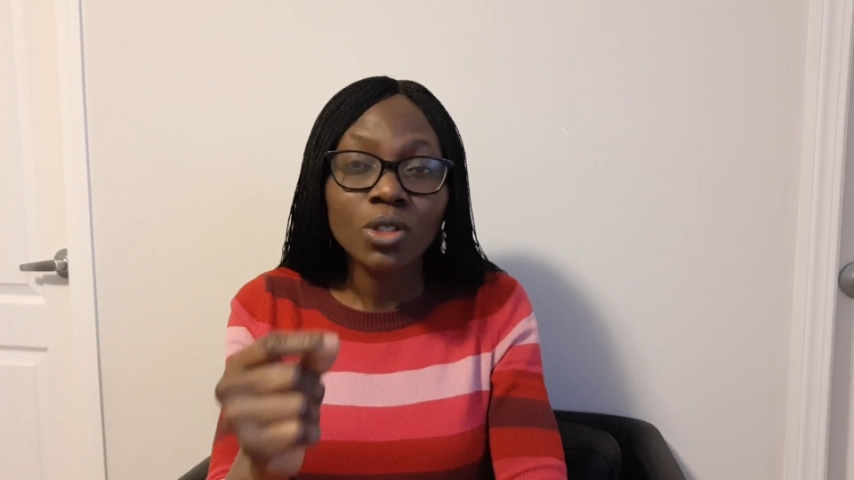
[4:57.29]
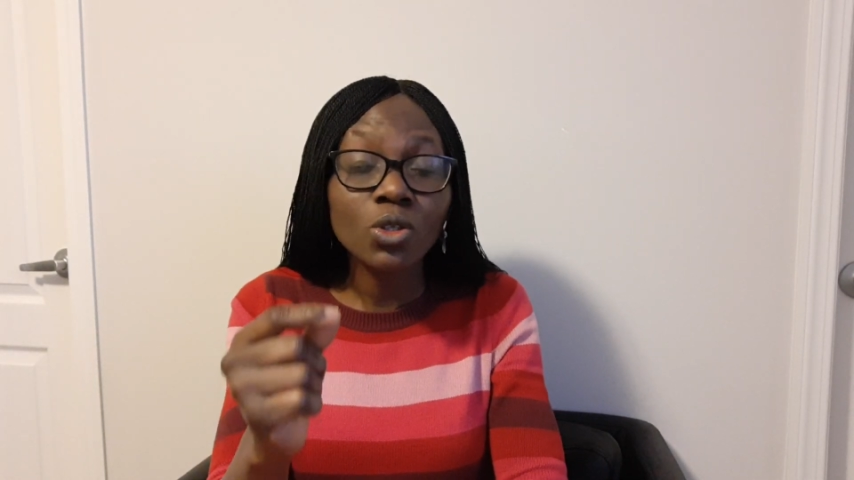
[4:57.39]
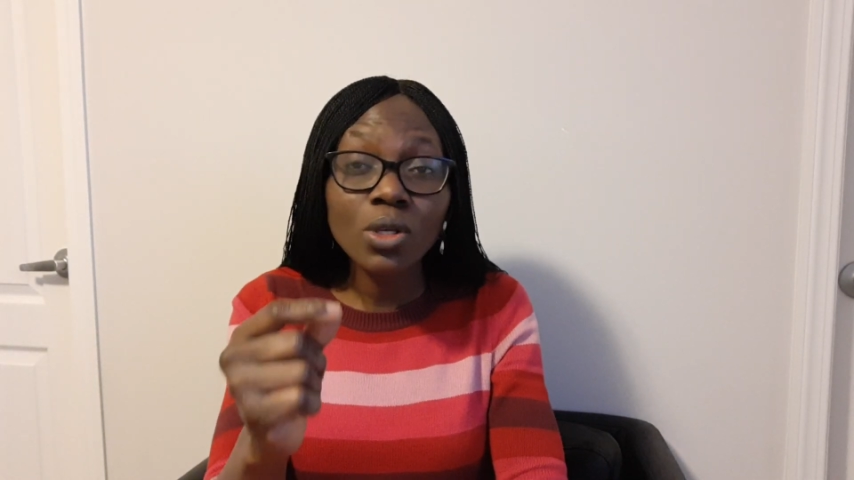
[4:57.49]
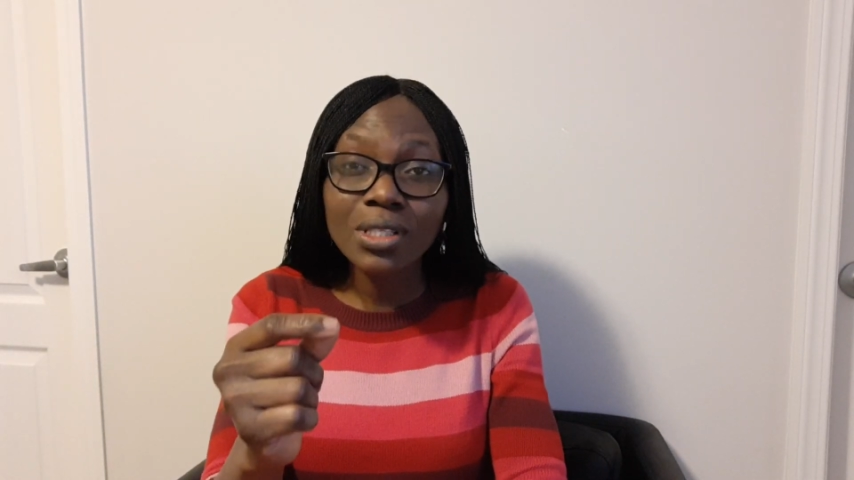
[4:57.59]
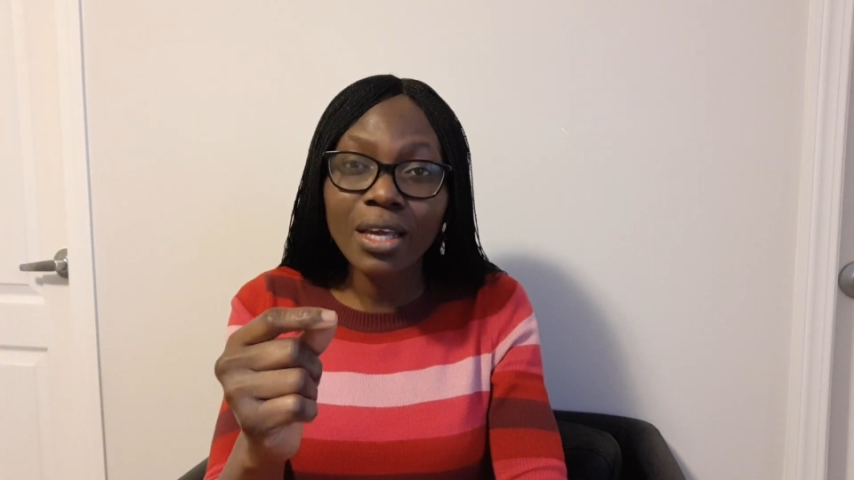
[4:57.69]

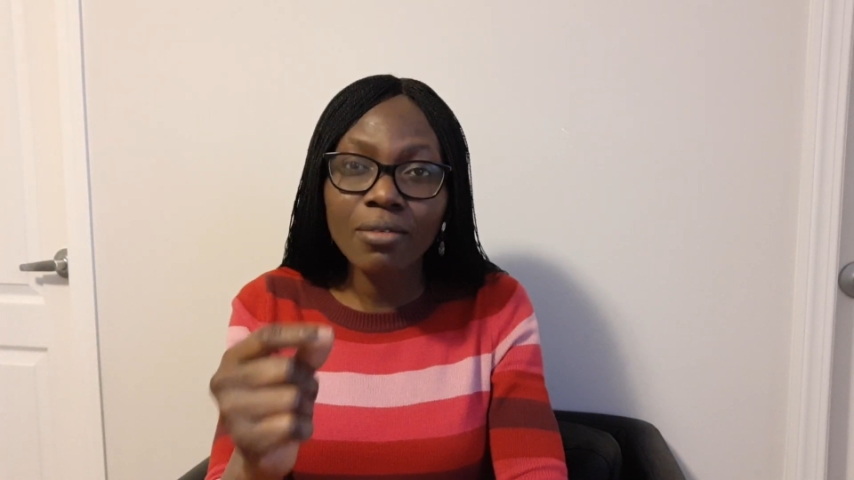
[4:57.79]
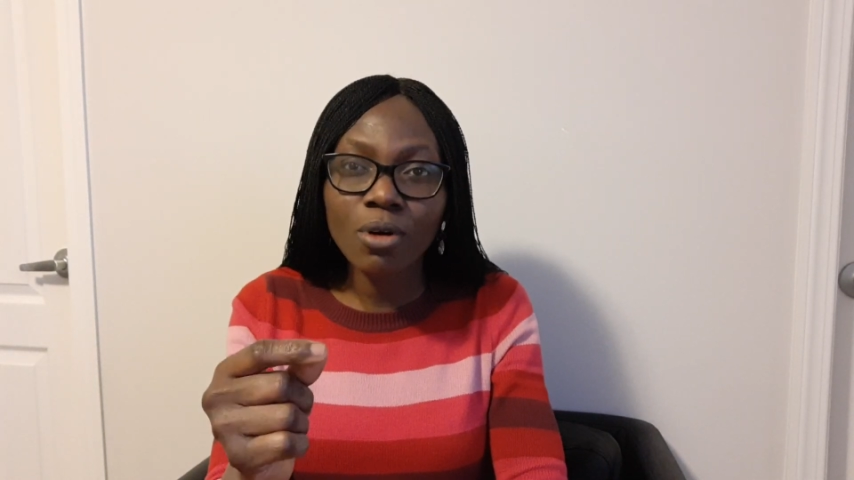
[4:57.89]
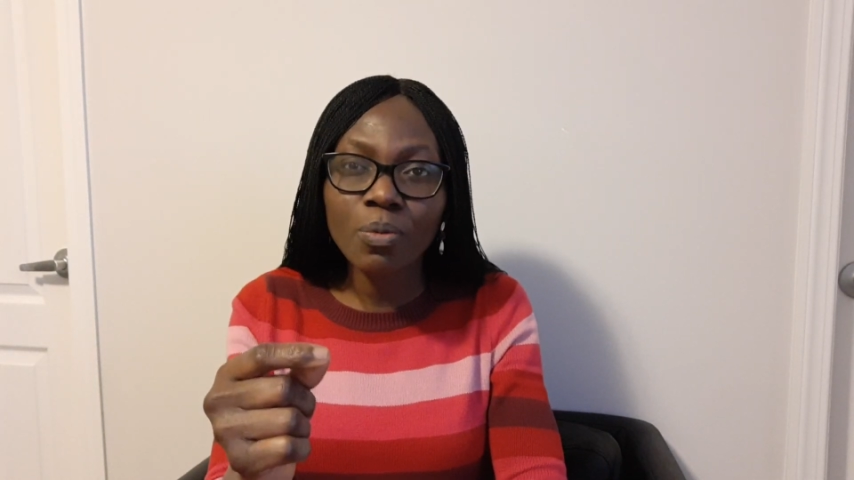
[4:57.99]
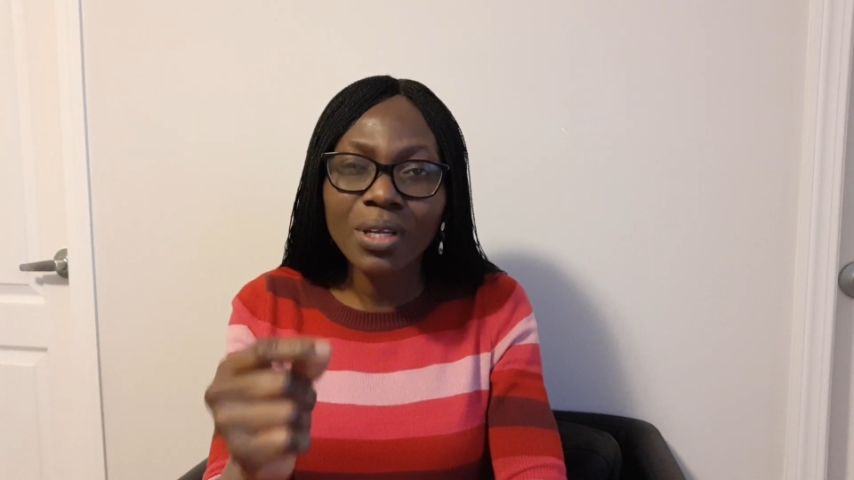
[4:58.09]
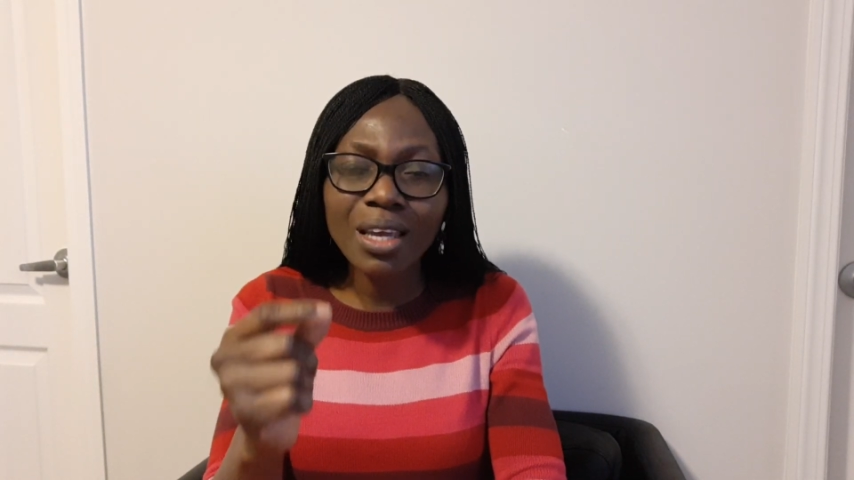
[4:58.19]
Don't give
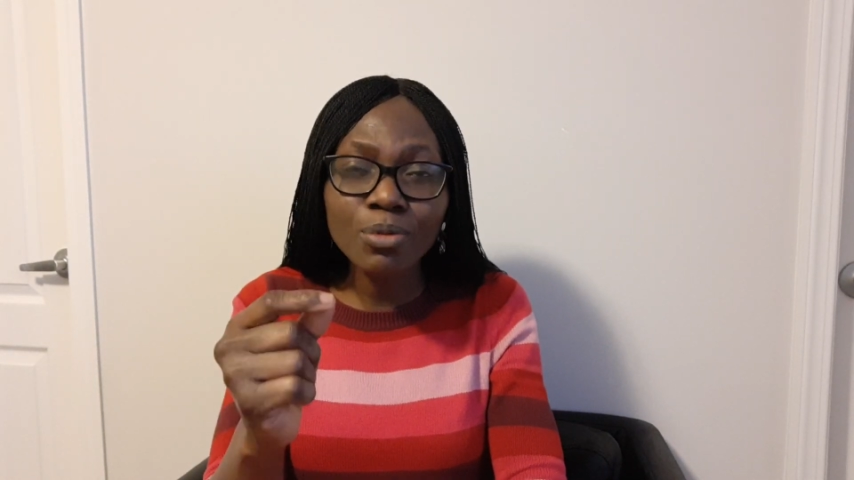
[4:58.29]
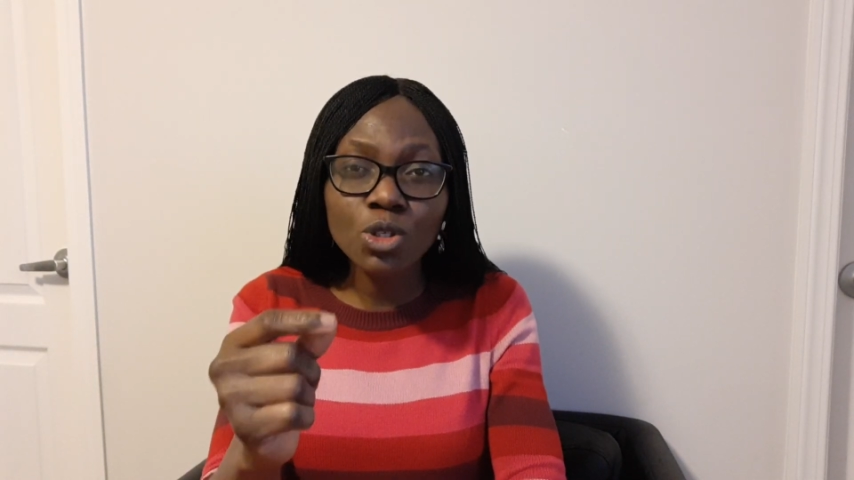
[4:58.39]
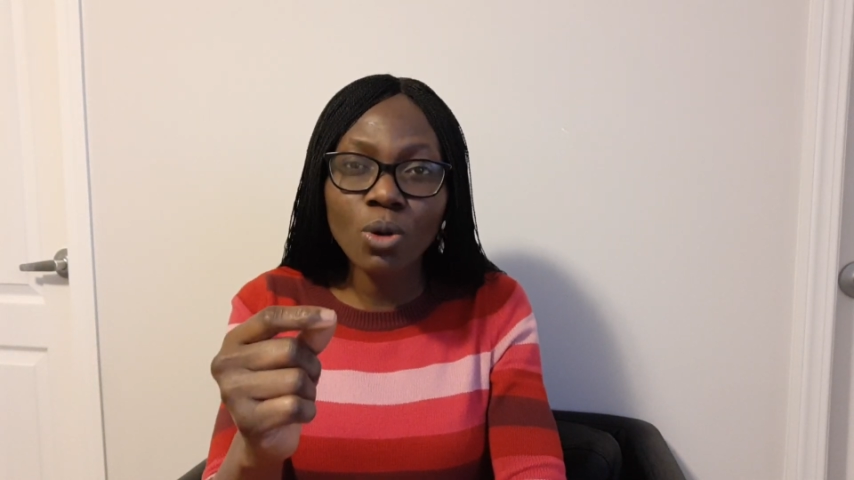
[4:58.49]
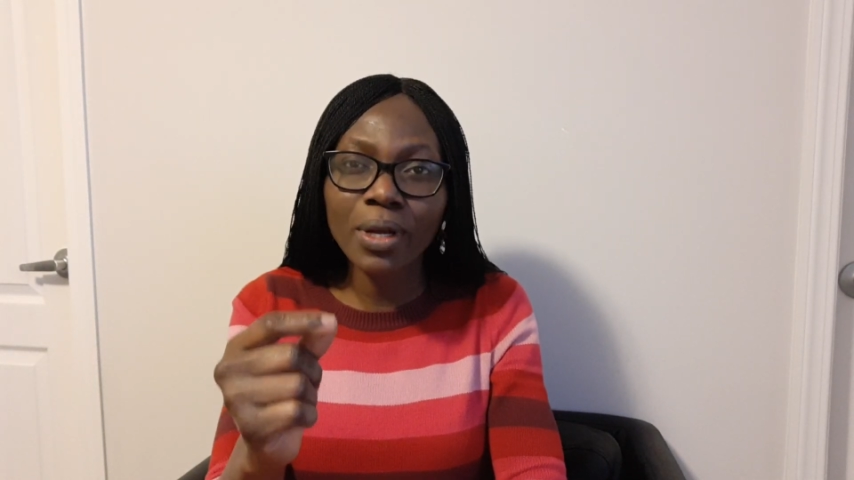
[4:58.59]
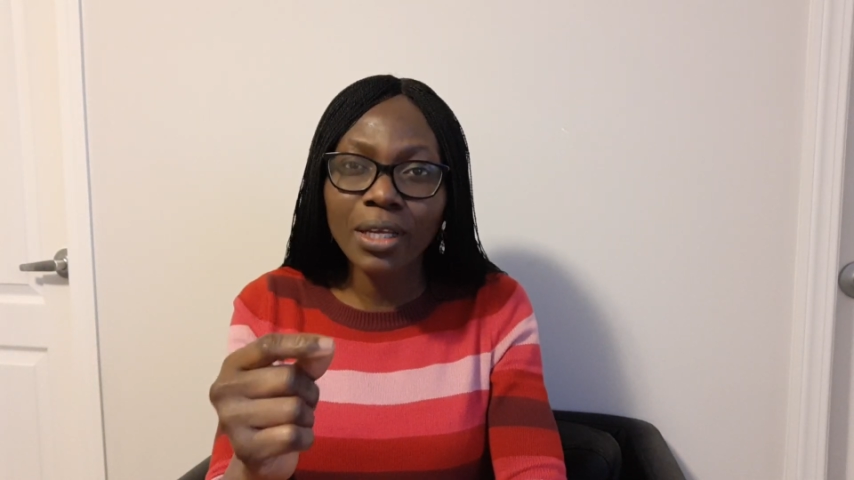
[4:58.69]
up. Keep
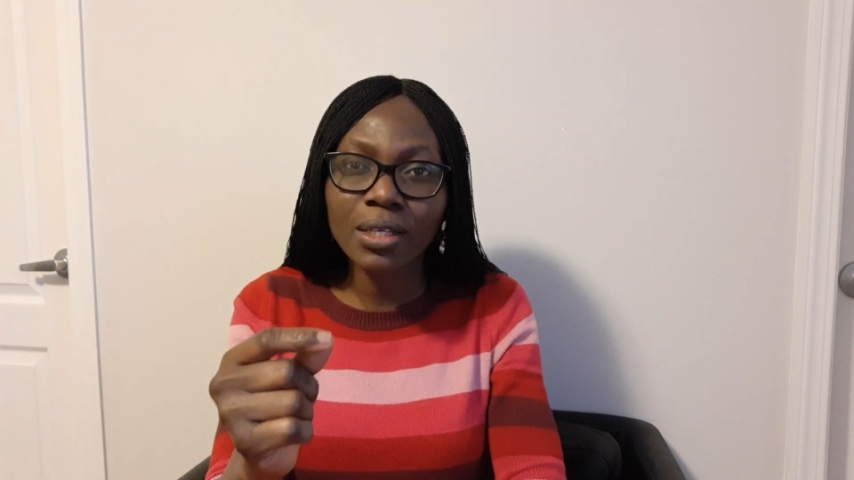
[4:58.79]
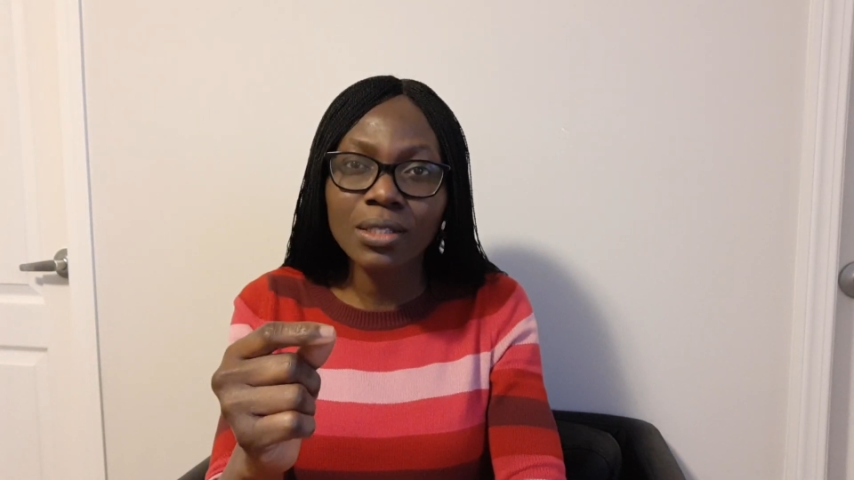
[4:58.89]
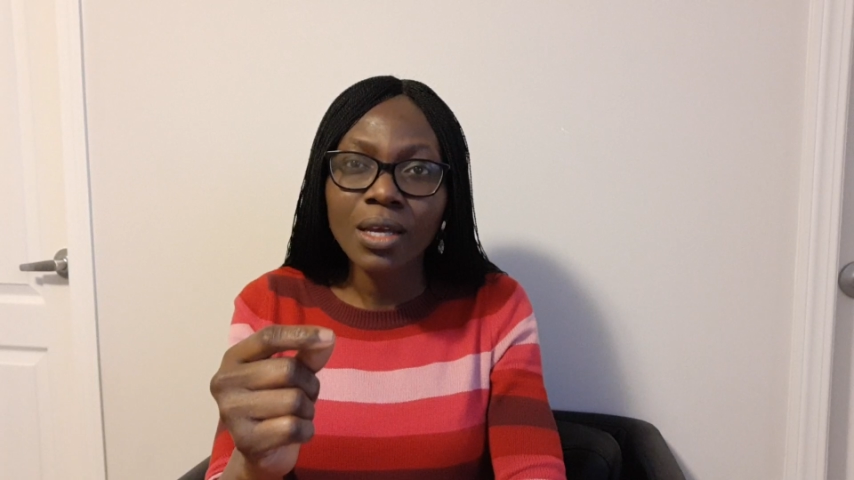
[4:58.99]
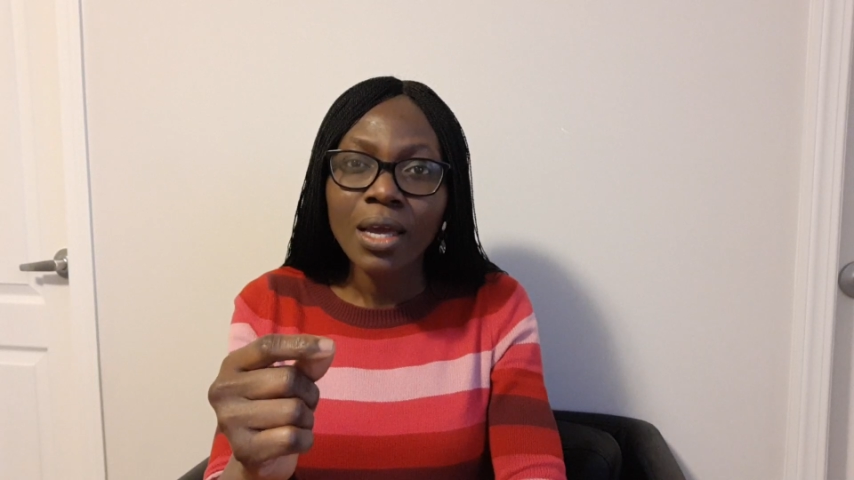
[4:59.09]
doing it.